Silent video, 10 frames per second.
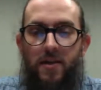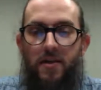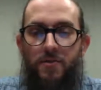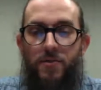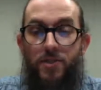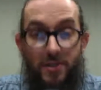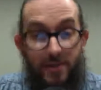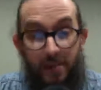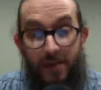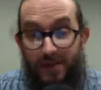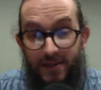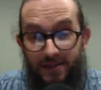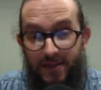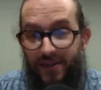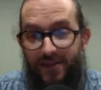which is segmented,
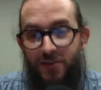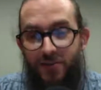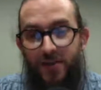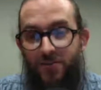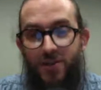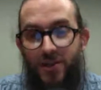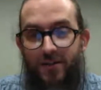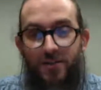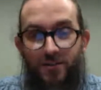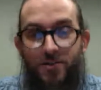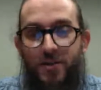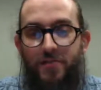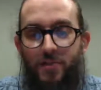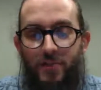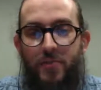and I try to share good
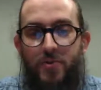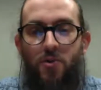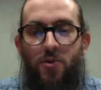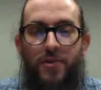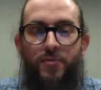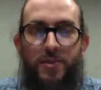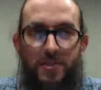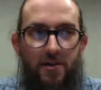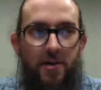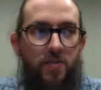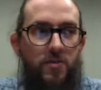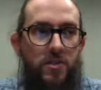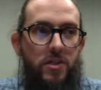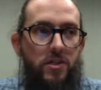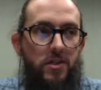stuff with people and really start a
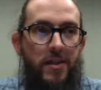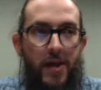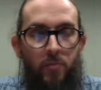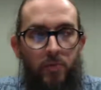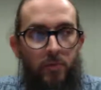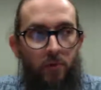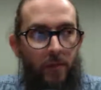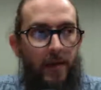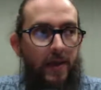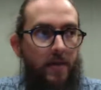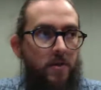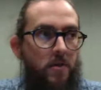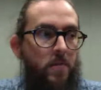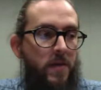conversation and help people. And you know,